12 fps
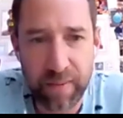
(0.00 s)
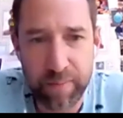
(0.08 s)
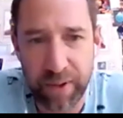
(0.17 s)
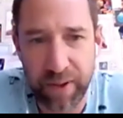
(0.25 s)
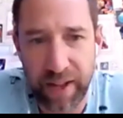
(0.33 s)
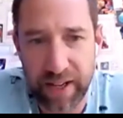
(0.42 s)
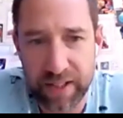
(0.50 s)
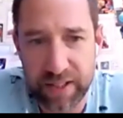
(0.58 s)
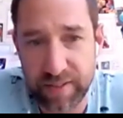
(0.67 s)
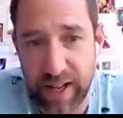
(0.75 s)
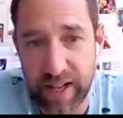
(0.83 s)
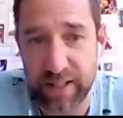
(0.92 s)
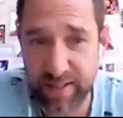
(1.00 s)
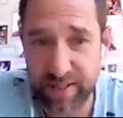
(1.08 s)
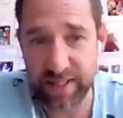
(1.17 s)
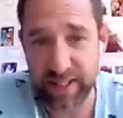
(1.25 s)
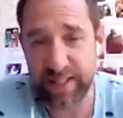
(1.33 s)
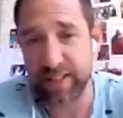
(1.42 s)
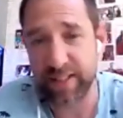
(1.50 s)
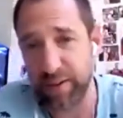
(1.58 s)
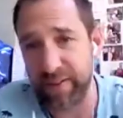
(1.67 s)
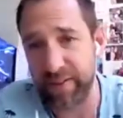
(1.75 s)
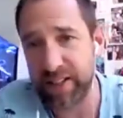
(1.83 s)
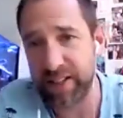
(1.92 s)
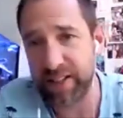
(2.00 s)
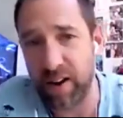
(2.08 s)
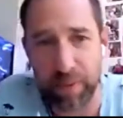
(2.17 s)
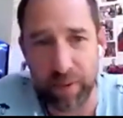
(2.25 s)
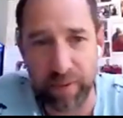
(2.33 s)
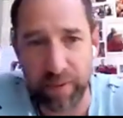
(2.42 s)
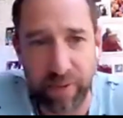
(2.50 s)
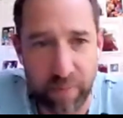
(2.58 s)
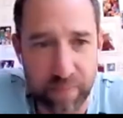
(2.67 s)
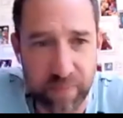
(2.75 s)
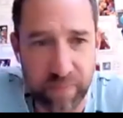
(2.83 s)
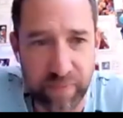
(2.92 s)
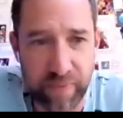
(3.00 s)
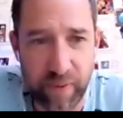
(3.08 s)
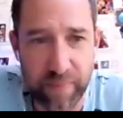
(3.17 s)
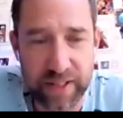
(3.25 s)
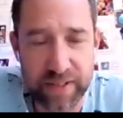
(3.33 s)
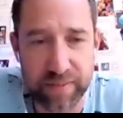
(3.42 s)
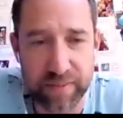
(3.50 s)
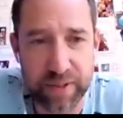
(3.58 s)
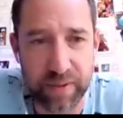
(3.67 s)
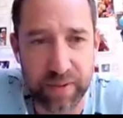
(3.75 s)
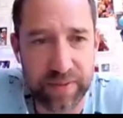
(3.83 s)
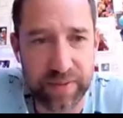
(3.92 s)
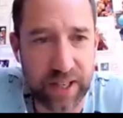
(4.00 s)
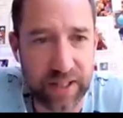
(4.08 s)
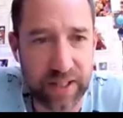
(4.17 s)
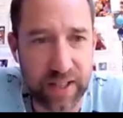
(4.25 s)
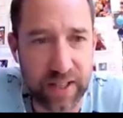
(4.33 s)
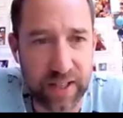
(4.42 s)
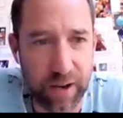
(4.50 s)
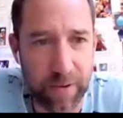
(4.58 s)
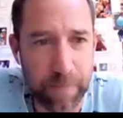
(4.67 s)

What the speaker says: but this is sort of example from sort of 6 years ago.